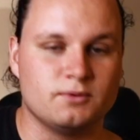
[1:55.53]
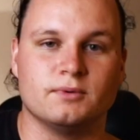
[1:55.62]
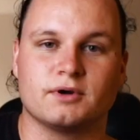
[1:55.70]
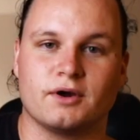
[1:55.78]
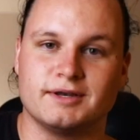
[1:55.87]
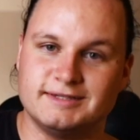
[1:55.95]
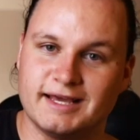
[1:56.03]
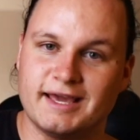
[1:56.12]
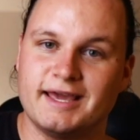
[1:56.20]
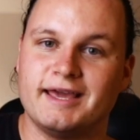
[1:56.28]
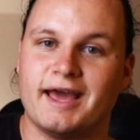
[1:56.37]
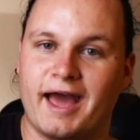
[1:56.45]
We've got
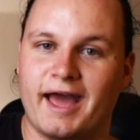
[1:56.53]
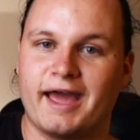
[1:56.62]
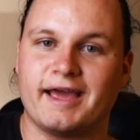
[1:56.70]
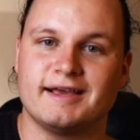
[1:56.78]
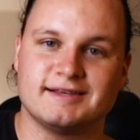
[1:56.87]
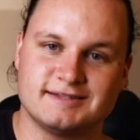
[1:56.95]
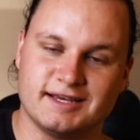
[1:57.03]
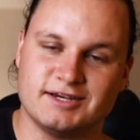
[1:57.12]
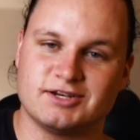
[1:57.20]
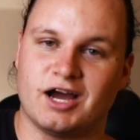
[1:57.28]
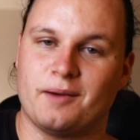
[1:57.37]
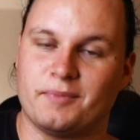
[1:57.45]
D, A, C
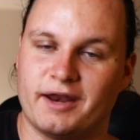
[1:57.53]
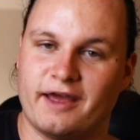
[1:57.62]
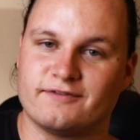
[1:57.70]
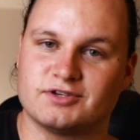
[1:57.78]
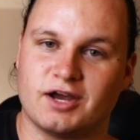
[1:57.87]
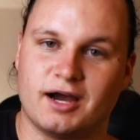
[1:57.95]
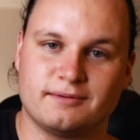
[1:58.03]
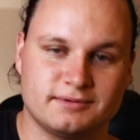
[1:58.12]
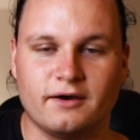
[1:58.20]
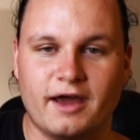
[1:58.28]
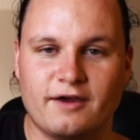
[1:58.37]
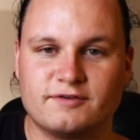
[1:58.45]
sharp, and F sharp.
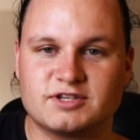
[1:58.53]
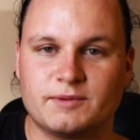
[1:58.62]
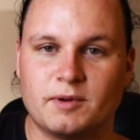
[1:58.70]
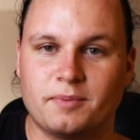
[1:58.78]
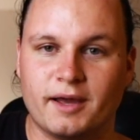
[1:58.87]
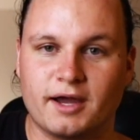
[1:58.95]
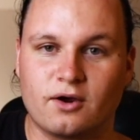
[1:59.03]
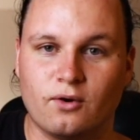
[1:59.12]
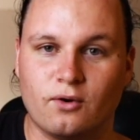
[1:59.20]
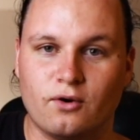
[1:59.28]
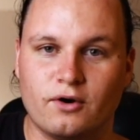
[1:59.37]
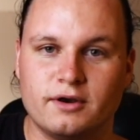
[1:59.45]
Now every time we play a
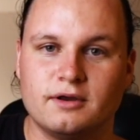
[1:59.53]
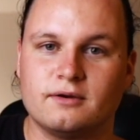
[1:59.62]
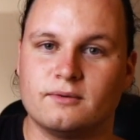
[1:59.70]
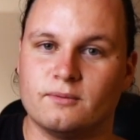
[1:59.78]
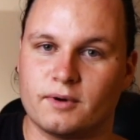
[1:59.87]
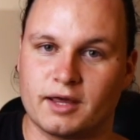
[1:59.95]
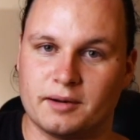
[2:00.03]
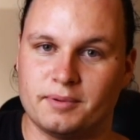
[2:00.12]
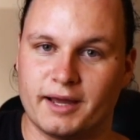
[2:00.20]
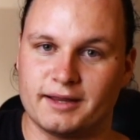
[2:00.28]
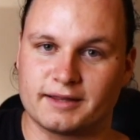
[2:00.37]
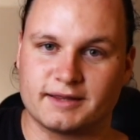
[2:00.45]
chord, we're going to
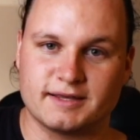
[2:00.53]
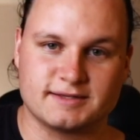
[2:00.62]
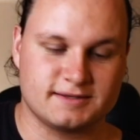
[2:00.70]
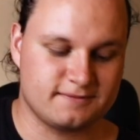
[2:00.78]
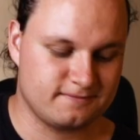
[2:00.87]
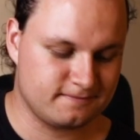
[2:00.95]
play it like this.